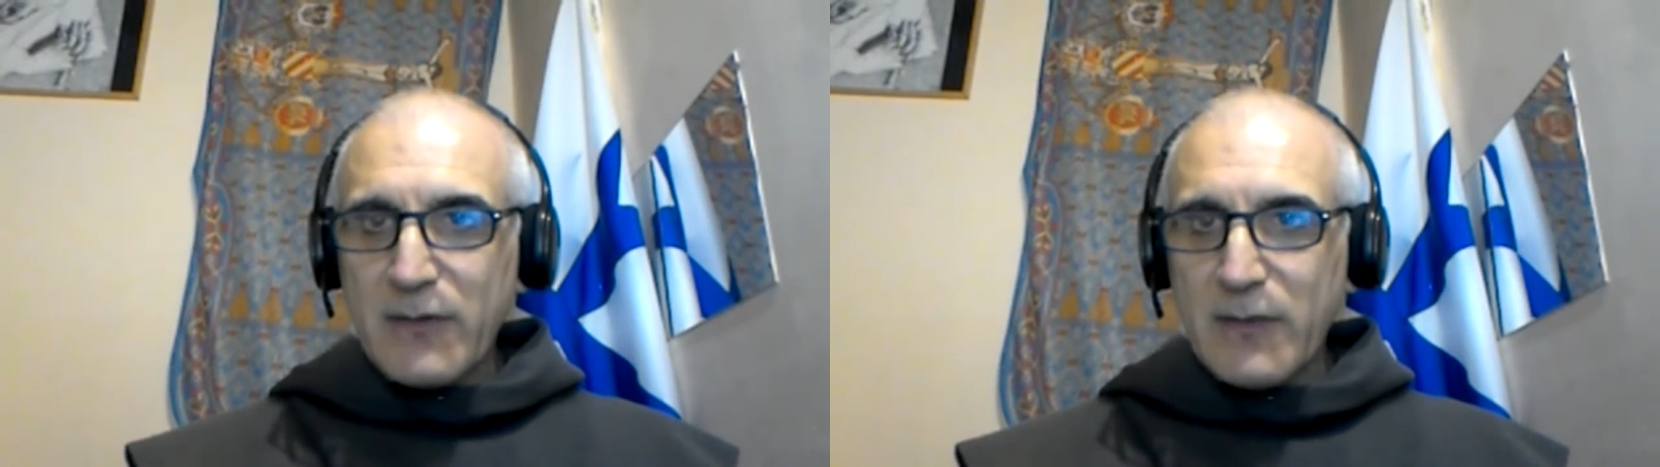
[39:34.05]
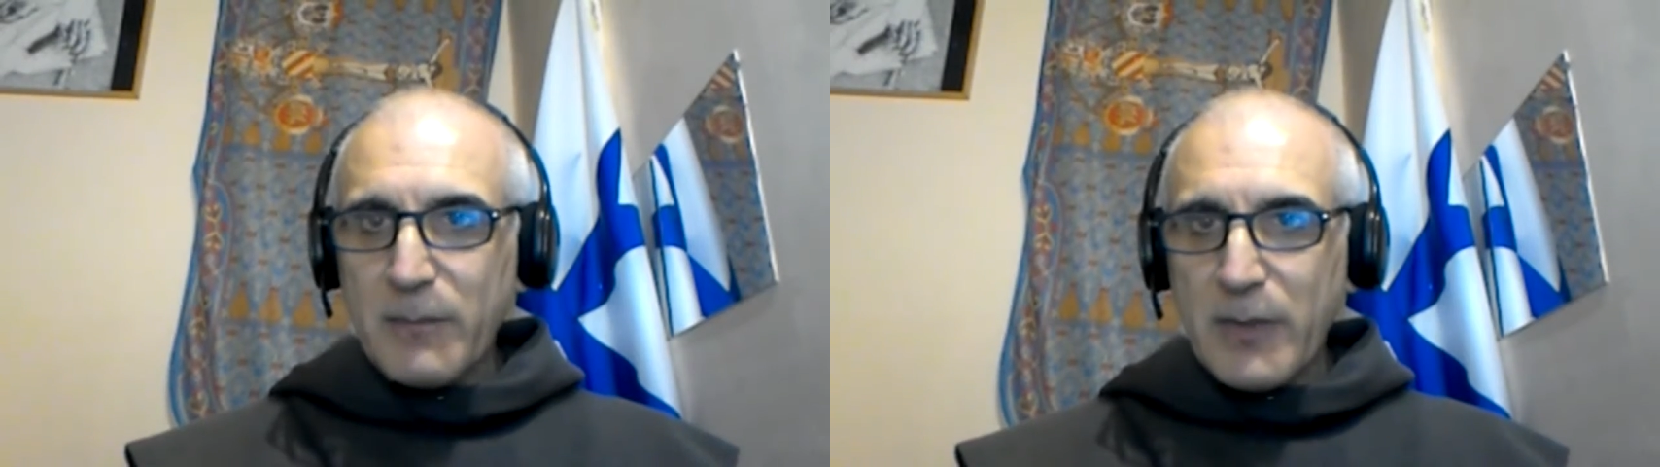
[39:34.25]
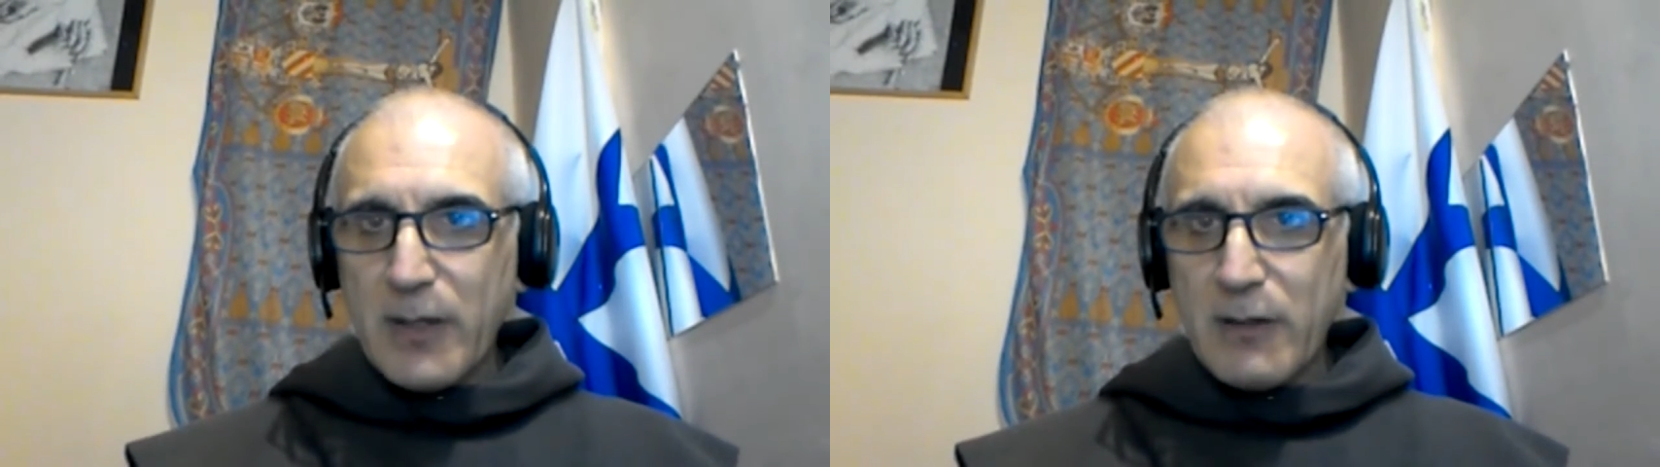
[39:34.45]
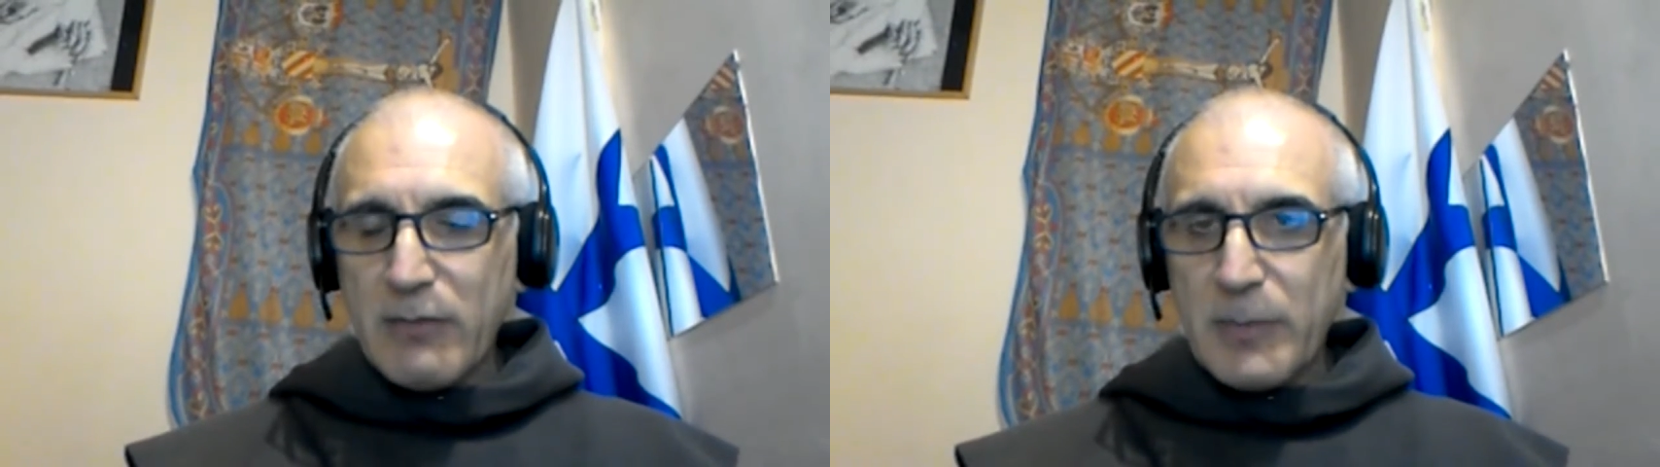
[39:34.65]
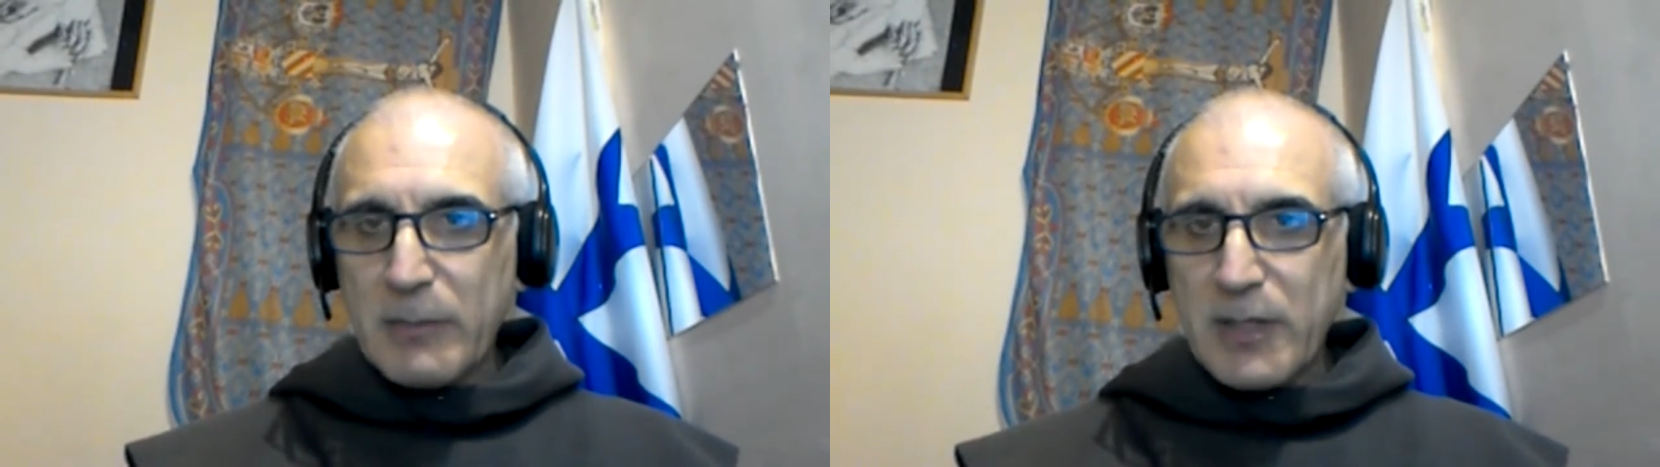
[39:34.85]
in the
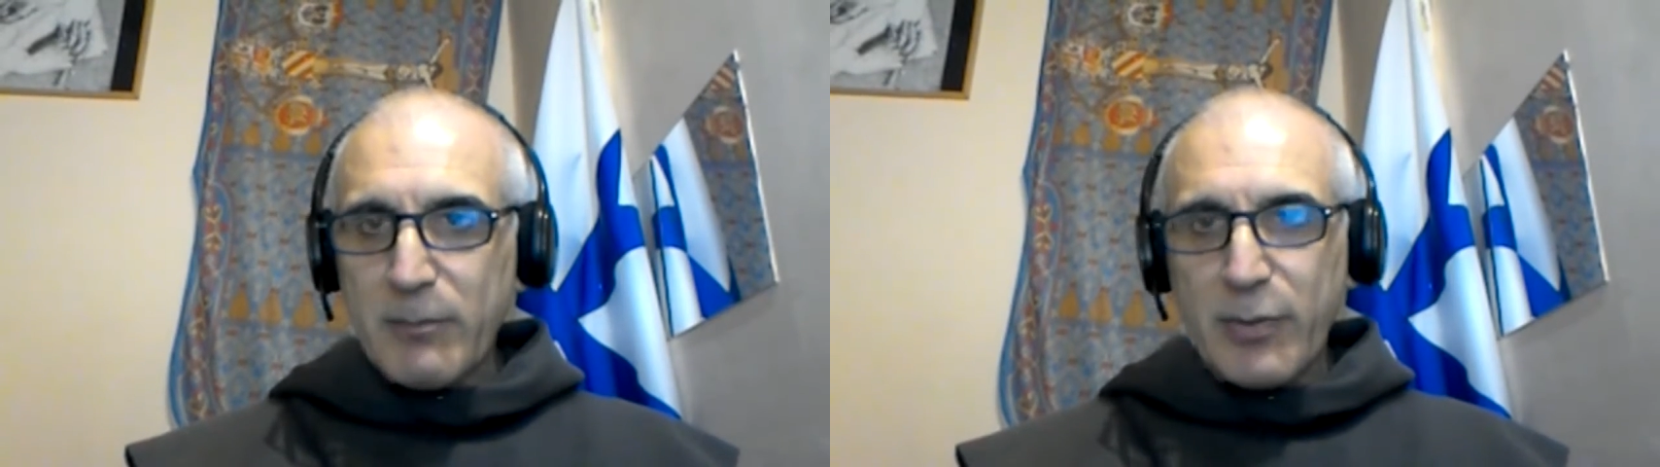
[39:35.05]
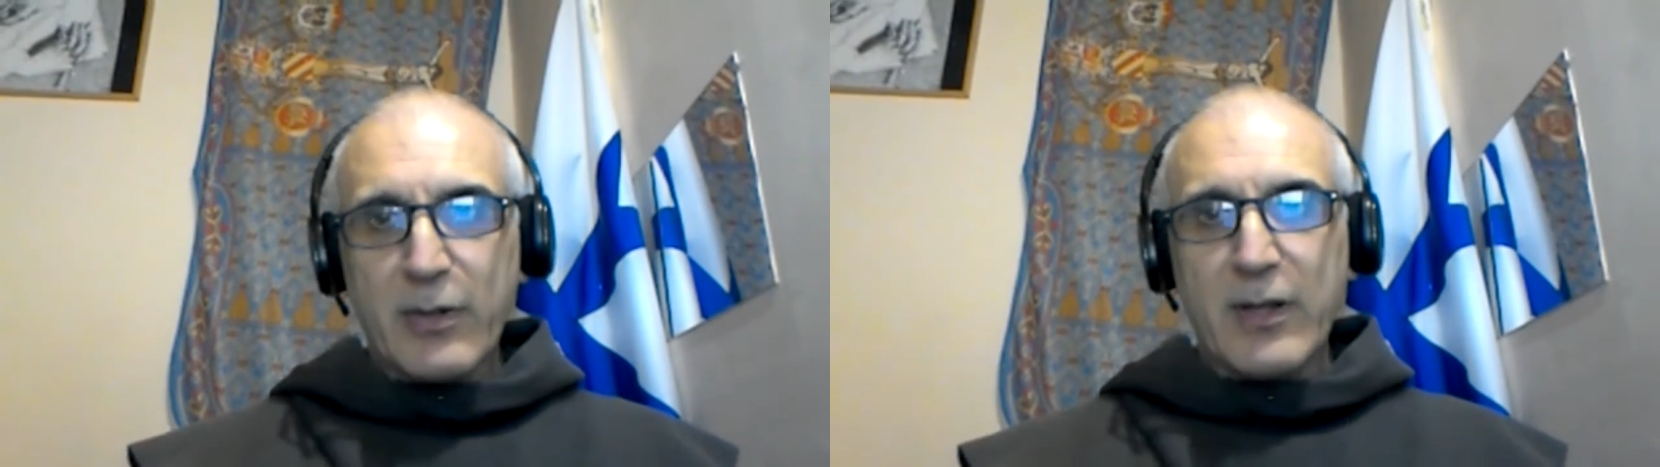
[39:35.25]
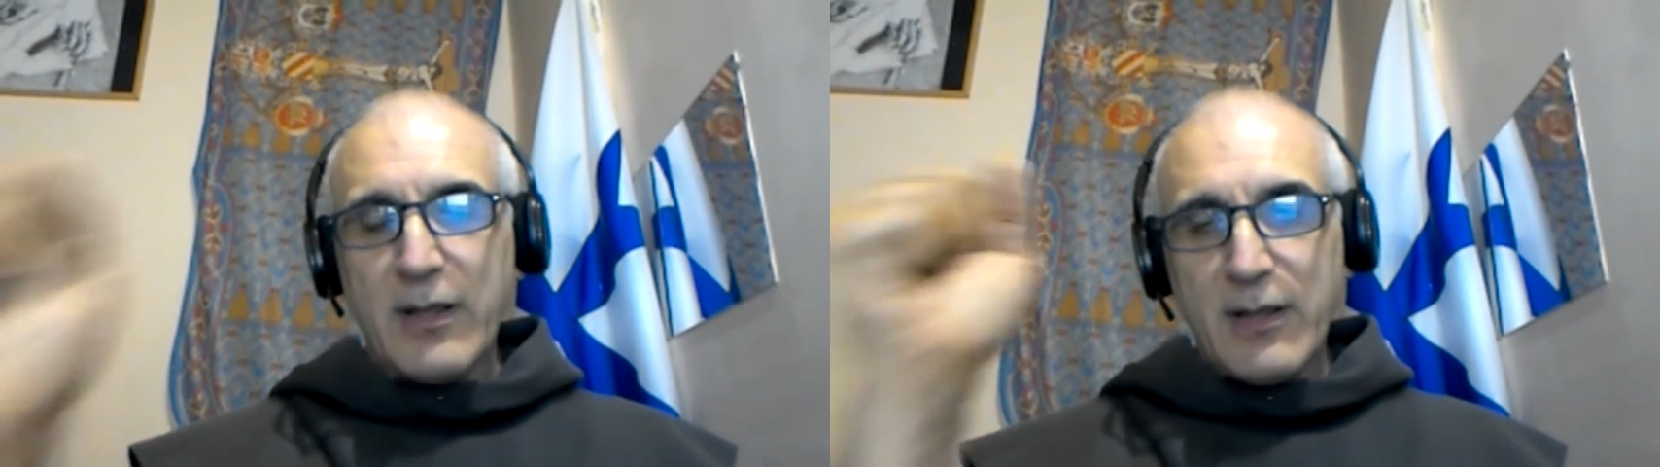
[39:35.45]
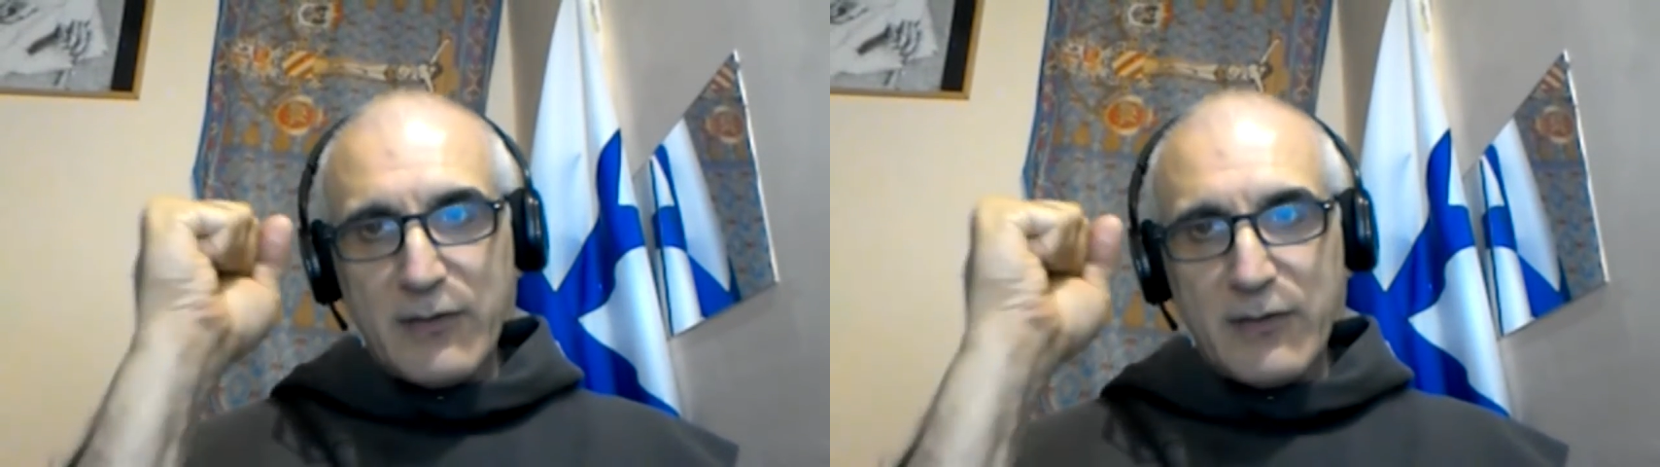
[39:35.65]
Republican Party